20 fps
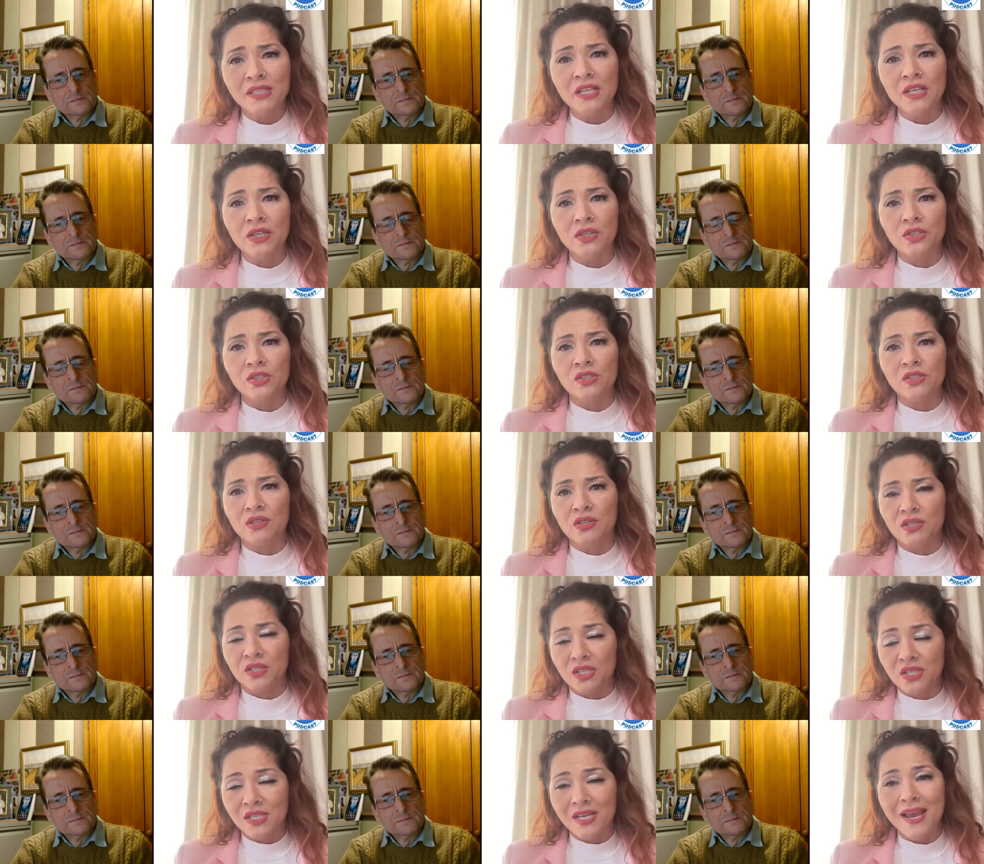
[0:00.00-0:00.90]
Speaker 1: deals that
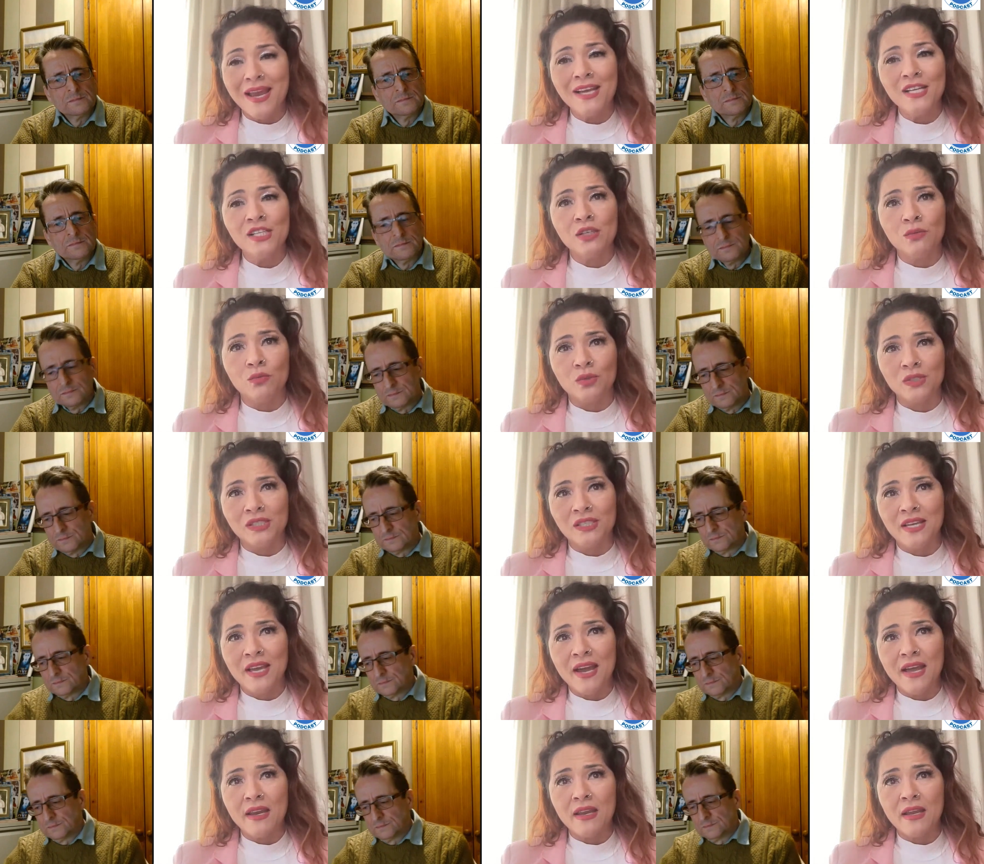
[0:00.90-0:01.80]
this agent was
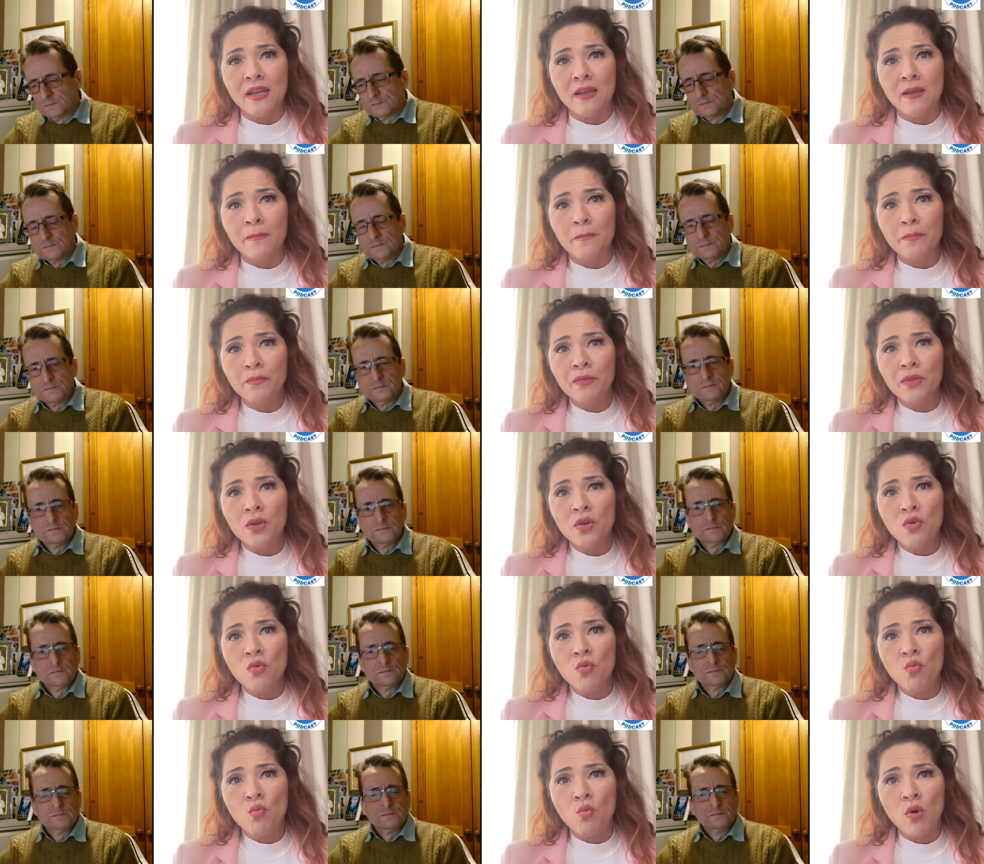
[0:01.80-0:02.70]
getting
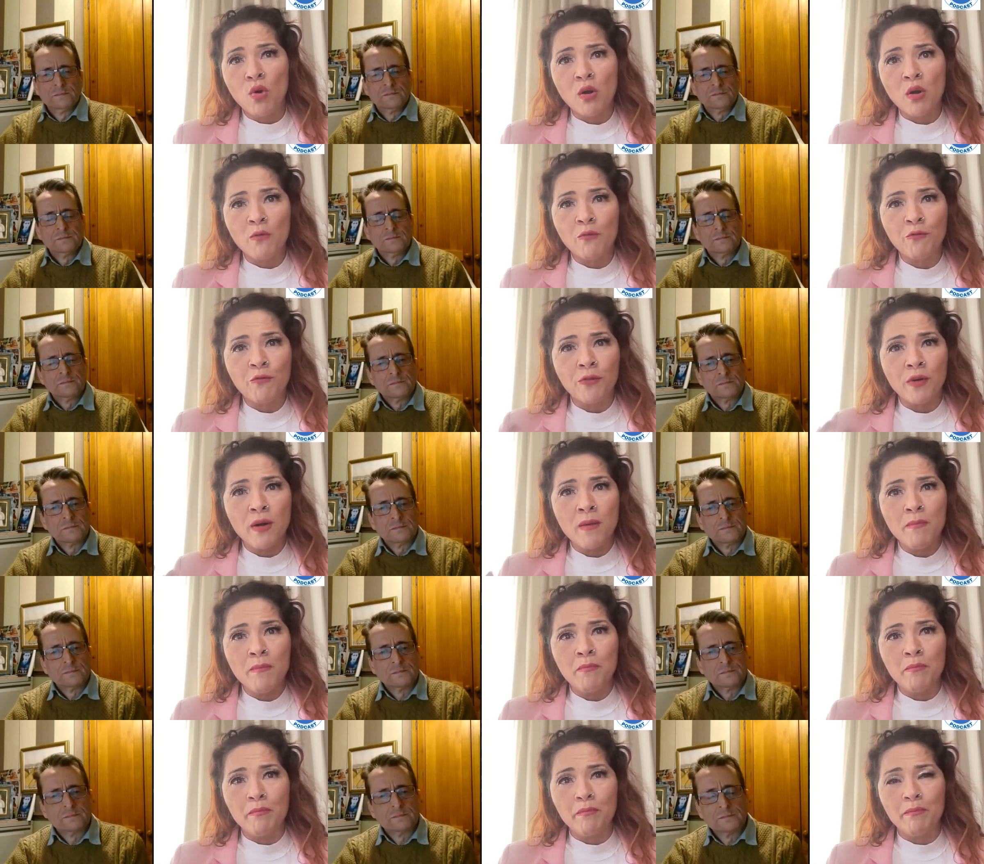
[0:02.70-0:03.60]
were
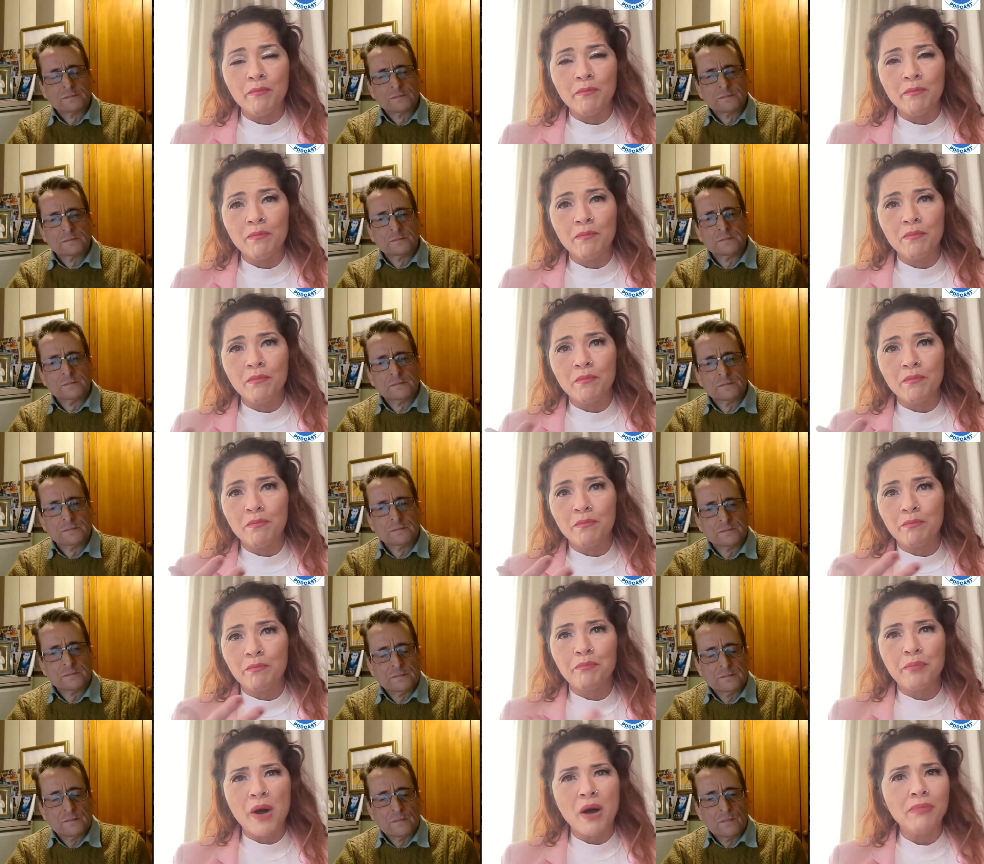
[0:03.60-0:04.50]
from
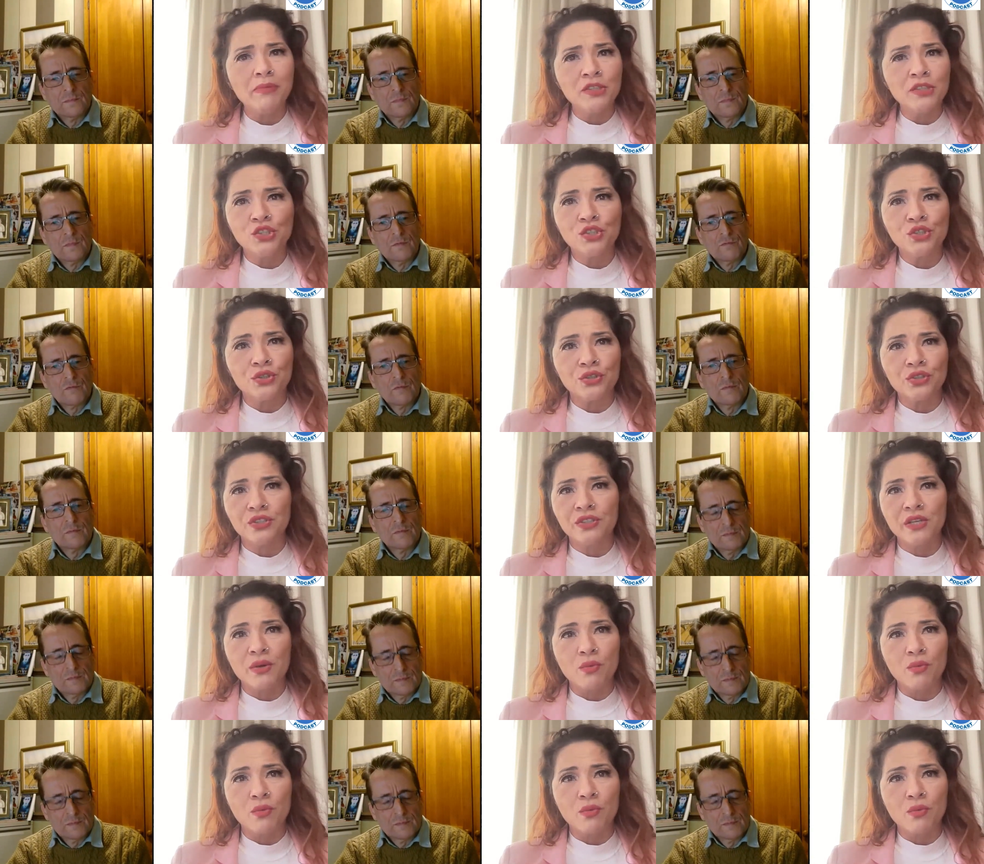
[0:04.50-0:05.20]
publishers